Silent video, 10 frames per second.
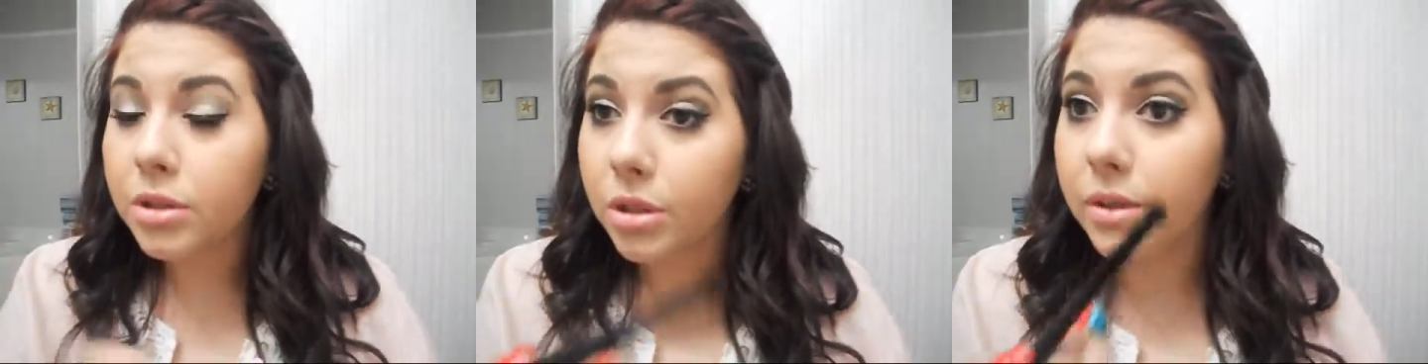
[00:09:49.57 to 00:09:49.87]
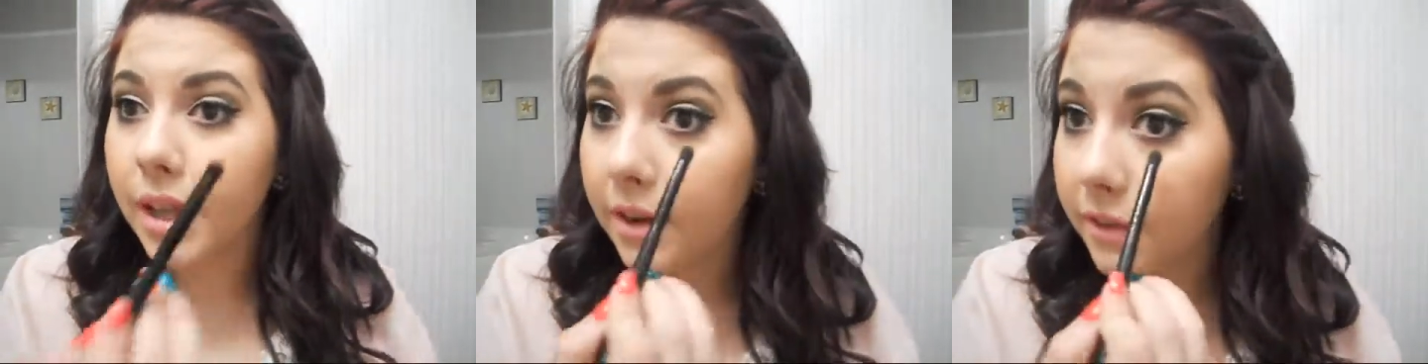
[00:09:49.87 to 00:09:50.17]
so
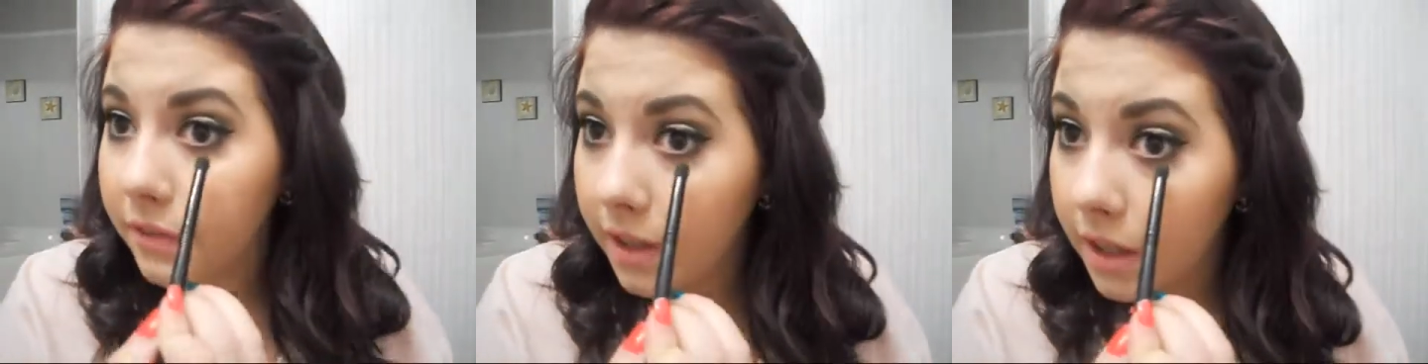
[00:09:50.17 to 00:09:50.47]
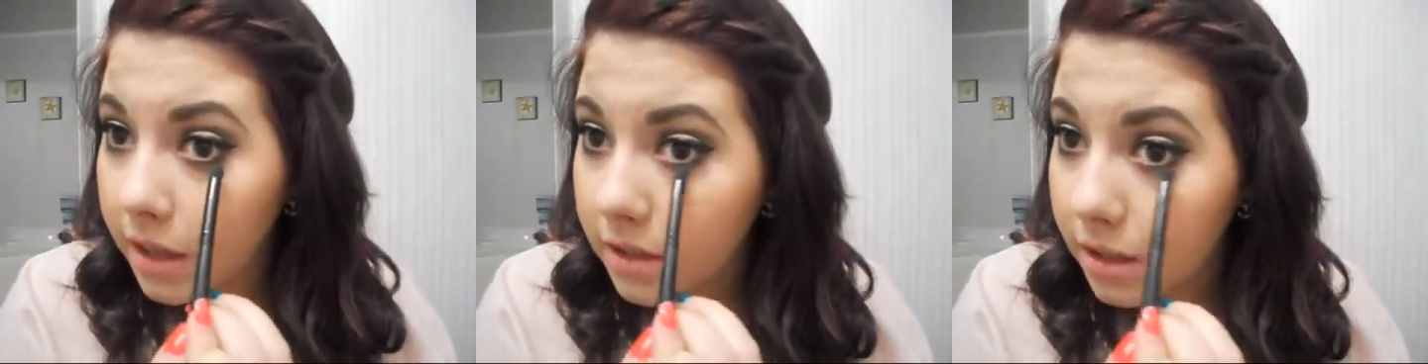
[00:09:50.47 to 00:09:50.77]
it kind of
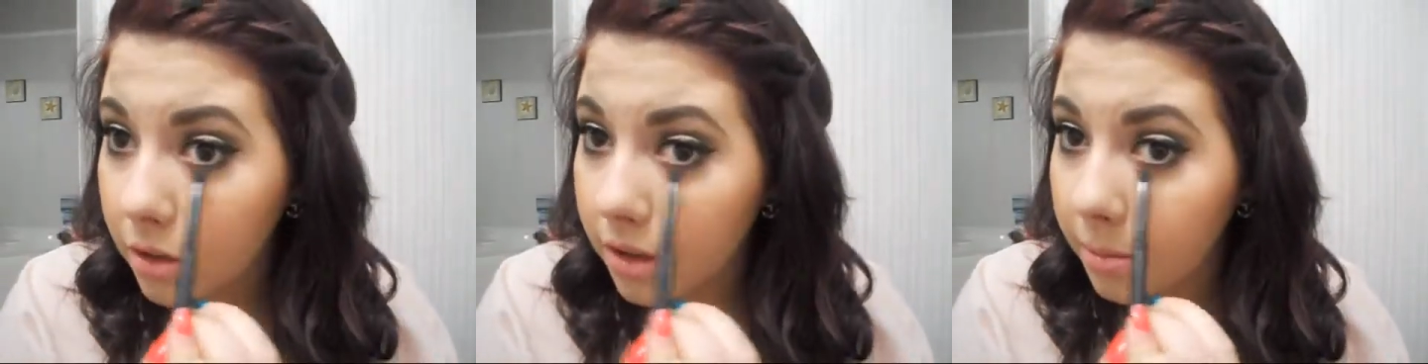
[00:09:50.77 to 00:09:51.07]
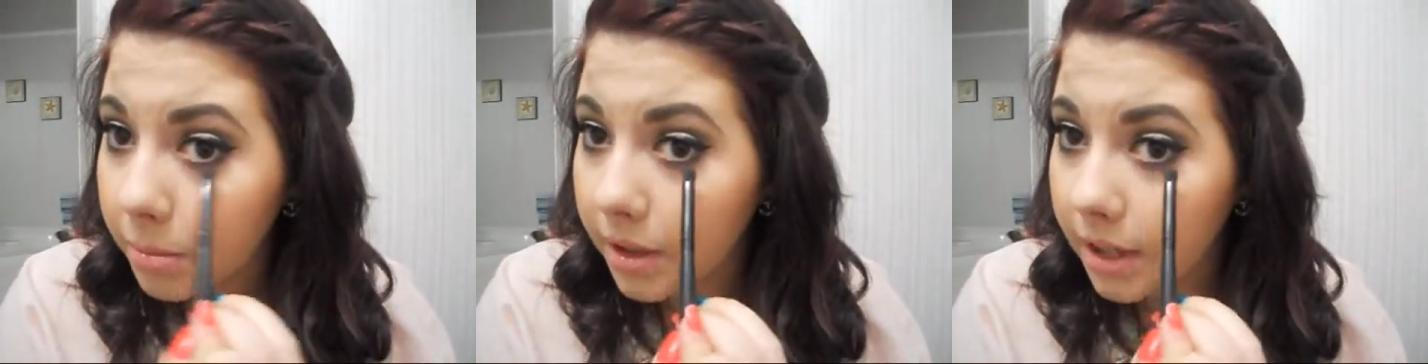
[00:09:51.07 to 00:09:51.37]
fits, and you
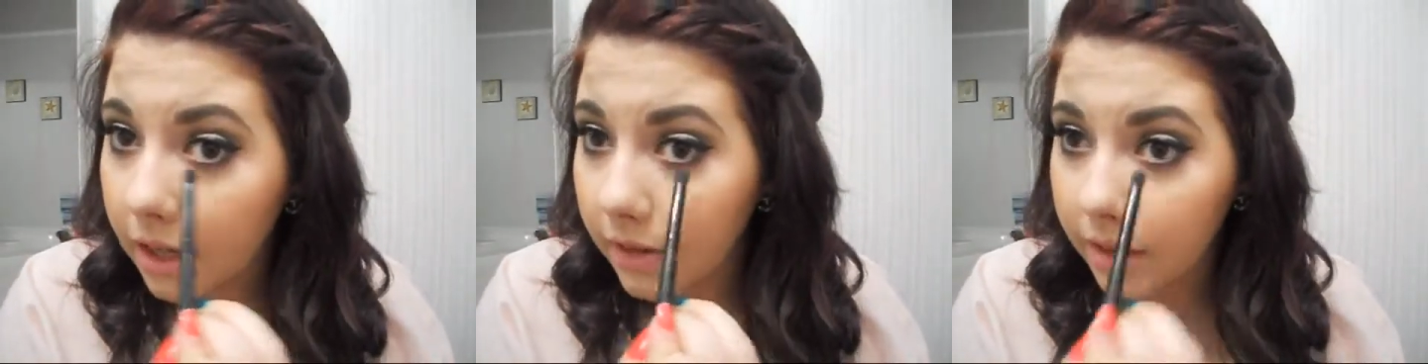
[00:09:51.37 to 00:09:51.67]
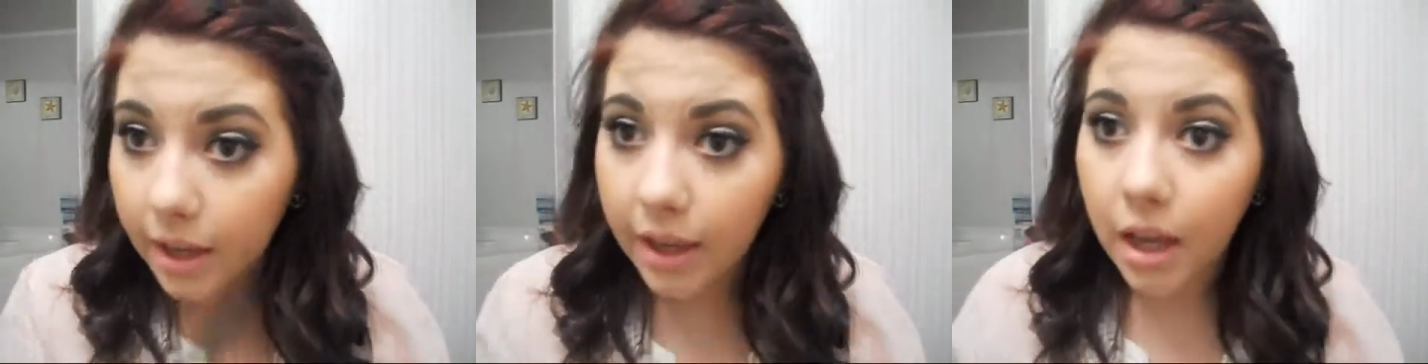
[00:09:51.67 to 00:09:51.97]
can blend
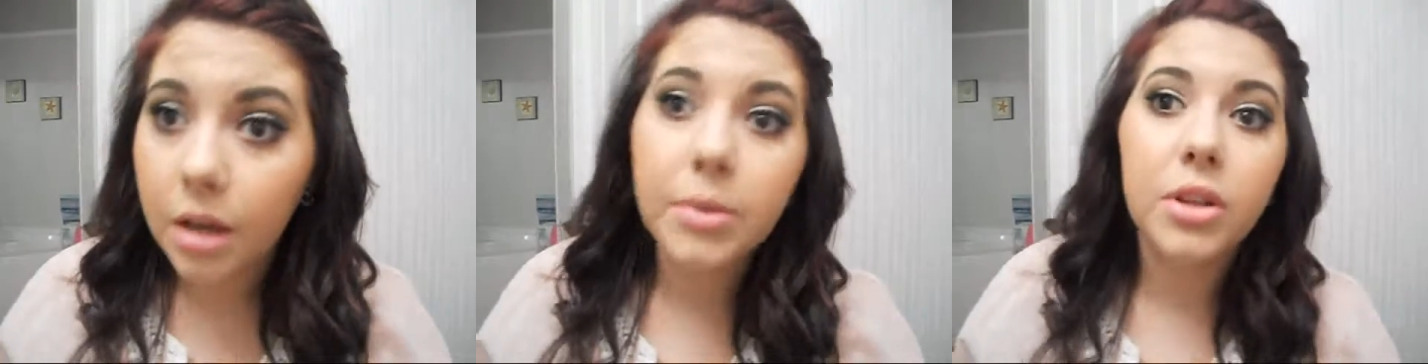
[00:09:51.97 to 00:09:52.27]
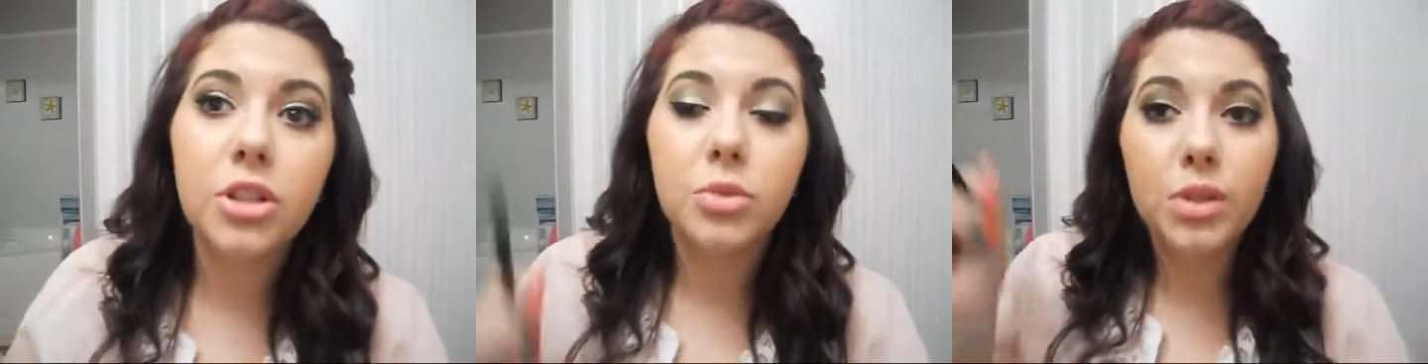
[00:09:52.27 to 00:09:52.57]
everything out
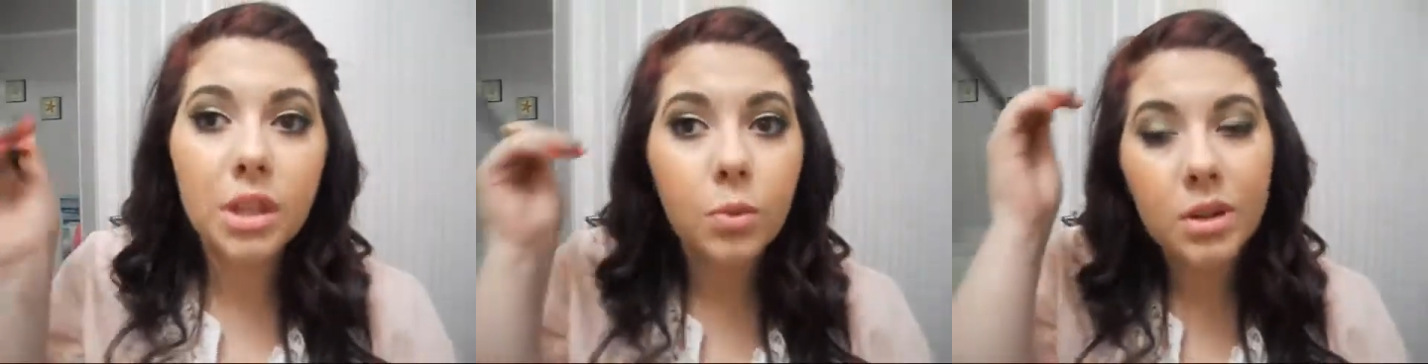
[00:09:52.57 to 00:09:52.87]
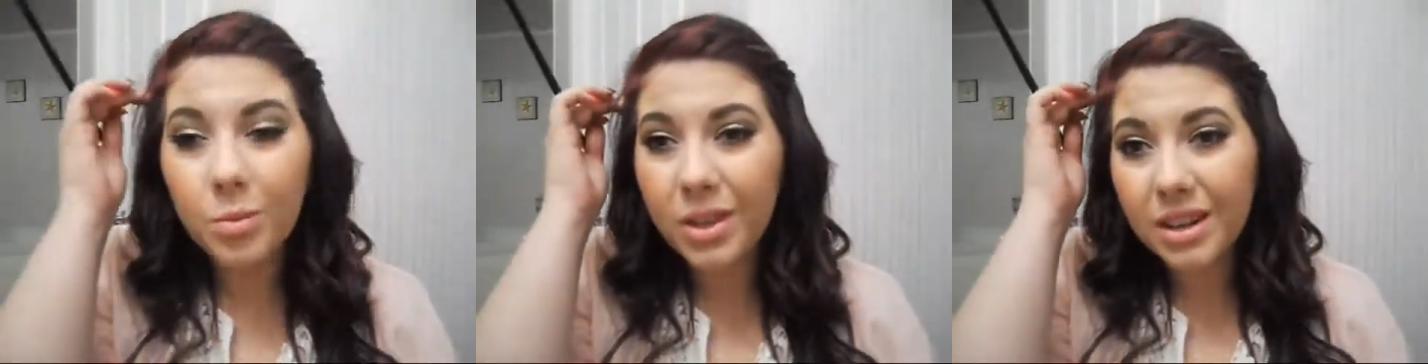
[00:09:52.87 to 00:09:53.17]
because you really
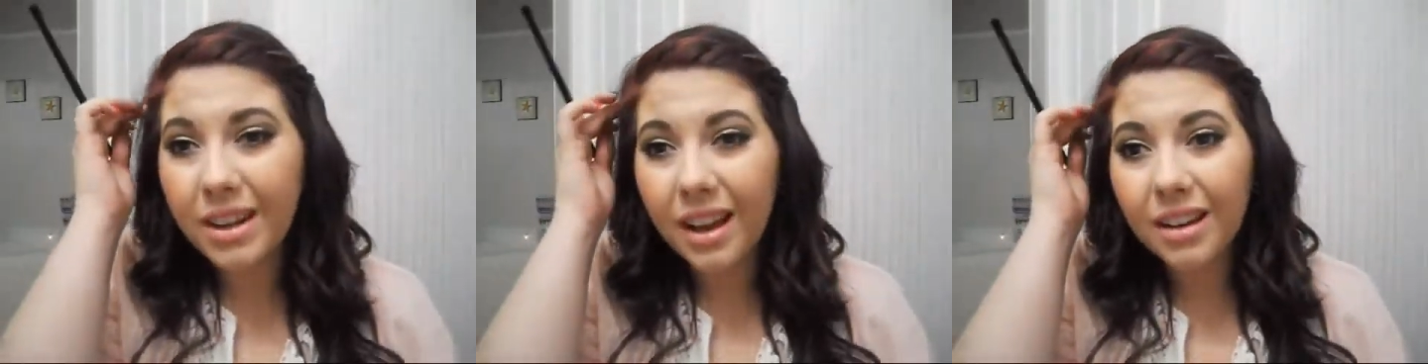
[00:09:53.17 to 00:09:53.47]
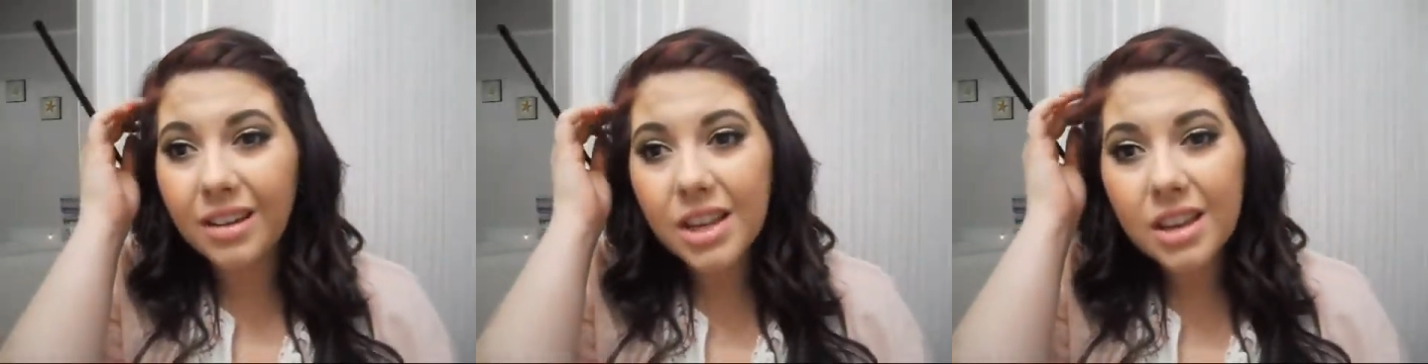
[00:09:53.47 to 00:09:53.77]
want to blend out